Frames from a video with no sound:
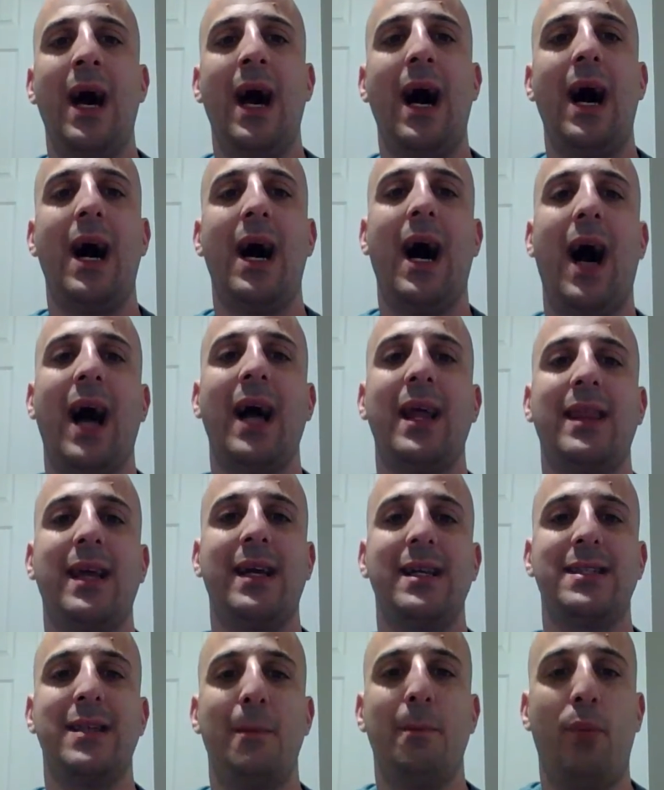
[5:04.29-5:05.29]
I think
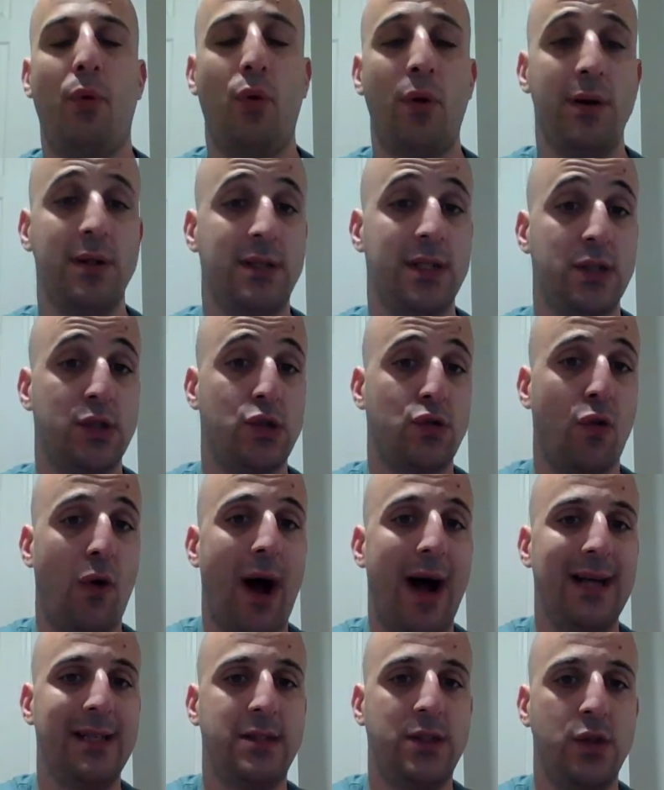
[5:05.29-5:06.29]
it's important to
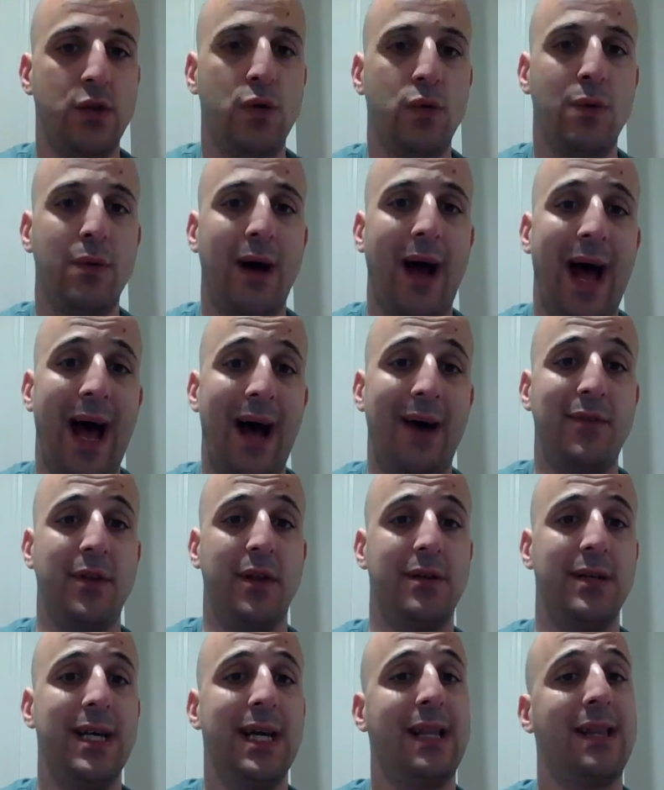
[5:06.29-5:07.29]
try to have the
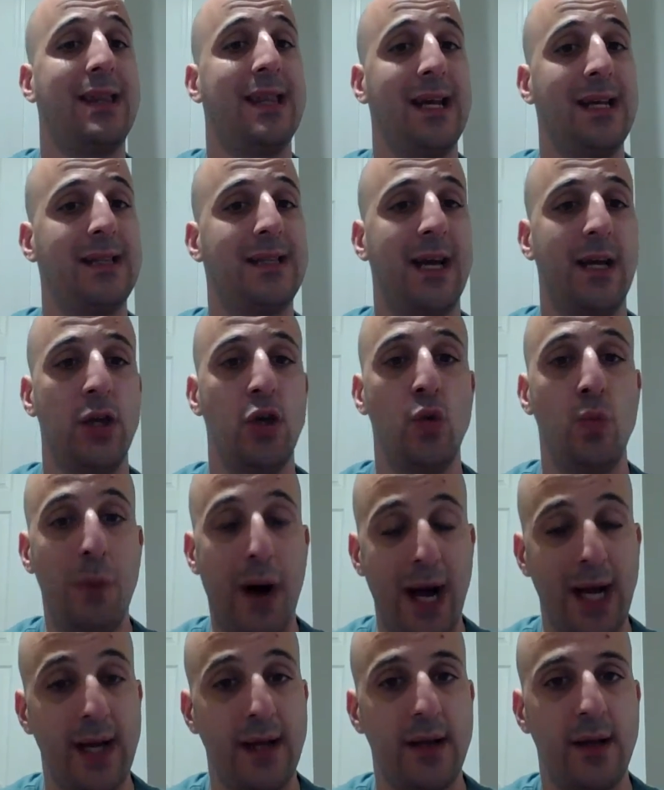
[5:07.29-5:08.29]
league think that you
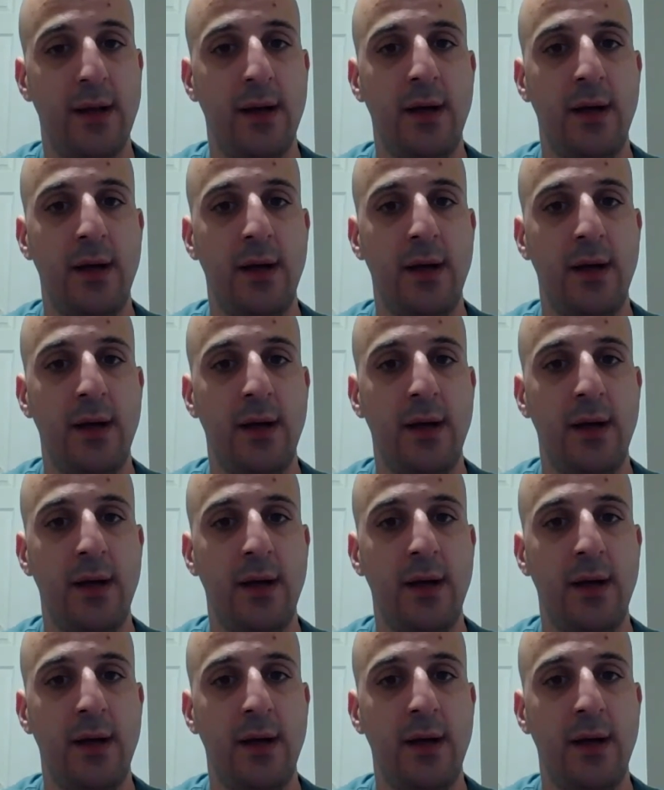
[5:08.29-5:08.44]
might.